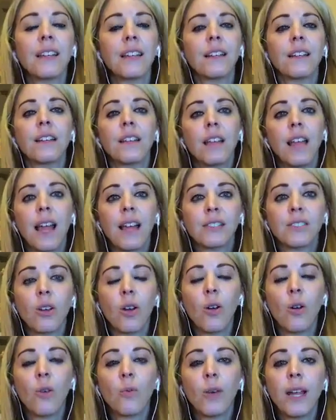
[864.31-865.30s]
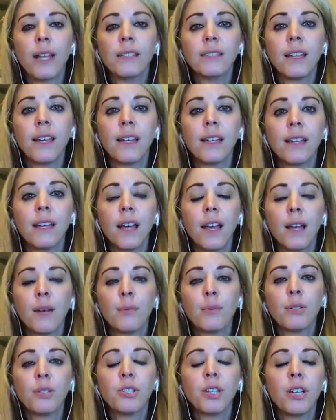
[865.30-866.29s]
And as always, I
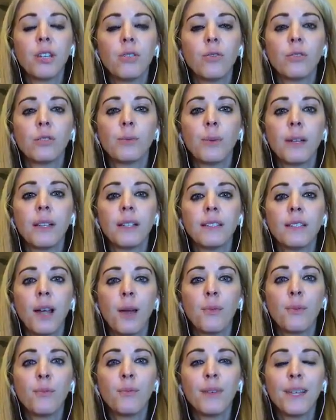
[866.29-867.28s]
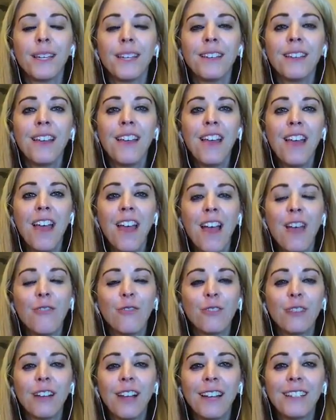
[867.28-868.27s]
appreciate you spending time with me
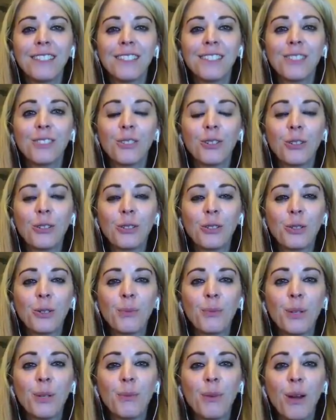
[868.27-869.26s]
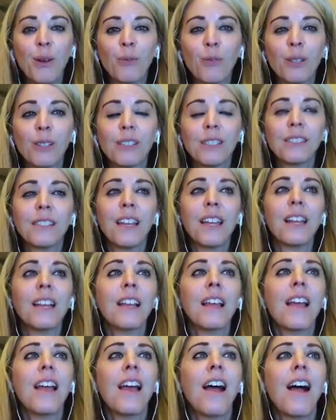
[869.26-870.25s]
every night to learn a little bit about real estate.
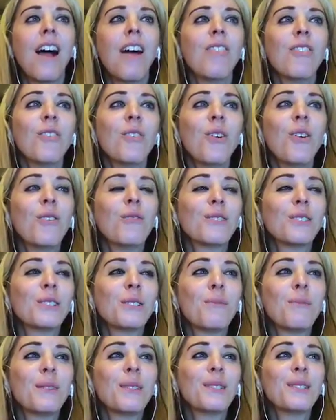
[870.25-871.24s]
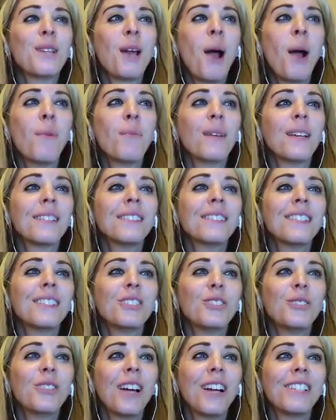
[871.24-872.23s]
I'll go over some of the topics
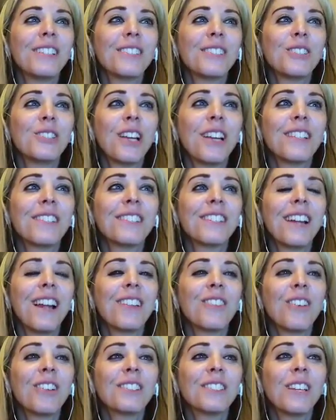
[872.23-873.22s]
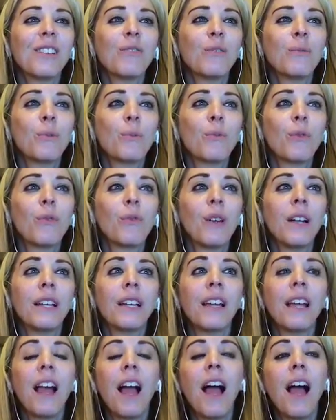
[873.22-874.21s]
that you guys suggested. I thought some of them were
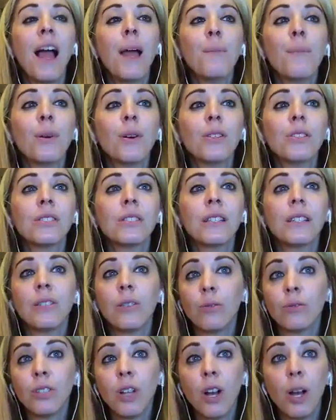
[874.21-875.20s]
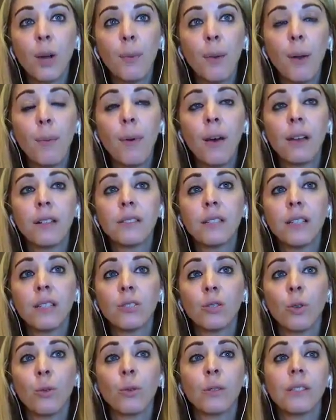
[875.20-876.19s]
funny. I personally don't talk about
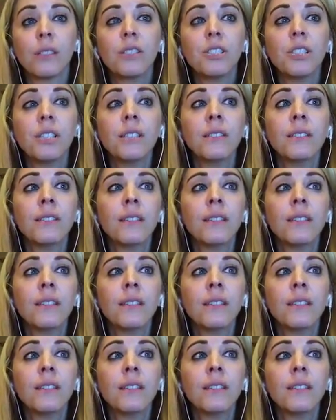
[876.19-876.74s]
politics or religion.